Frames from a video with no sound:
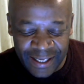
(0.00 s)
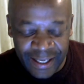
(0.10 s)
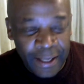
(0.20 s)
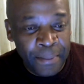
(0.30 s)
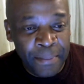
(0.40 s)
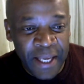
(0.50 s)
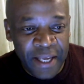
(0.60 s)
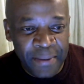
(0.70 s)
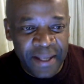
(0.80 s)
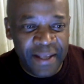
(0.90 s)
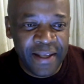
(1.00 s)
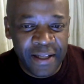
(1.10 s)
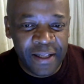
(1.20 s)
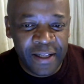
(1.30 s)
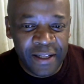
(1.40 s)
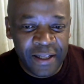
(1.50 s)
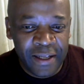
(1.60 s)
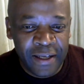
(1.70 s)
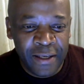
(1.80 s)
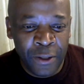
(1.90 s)
Maybe
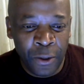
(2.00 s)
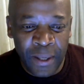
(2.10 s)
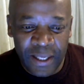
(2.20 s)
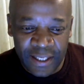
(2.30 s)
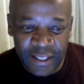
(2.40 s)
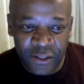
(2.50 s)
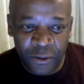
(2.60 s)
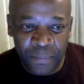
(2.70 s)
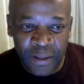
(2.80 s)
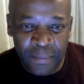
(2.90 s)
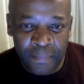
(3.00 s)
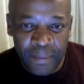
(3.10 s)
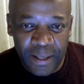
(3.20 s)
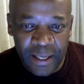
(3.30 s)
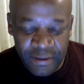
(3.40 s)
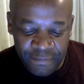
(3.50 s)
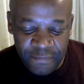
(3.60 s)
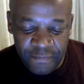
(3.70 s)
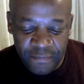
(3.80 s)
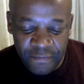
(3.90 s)
no one can stop them if
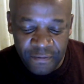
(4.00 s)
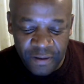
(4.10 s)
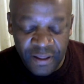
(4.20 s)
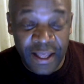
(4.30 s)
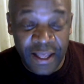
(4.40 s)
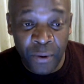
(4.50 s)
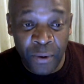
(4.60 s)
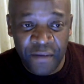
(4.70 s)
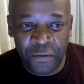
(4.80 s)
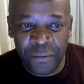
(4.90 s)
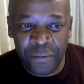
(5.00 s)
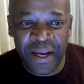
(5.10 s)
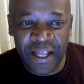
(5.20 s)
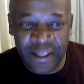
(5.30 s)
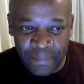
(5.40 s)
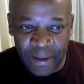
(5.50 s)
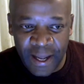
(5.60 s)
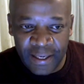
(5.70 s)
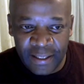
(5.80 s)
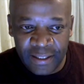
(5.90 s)
they were from another
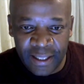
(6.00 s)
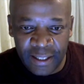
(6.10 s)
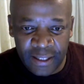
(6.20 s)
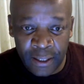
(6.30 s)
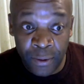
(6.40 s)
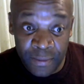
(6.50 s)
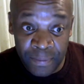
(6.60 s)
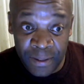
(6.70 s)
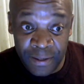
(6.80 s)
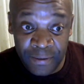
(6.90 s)
planet. That's how I believe.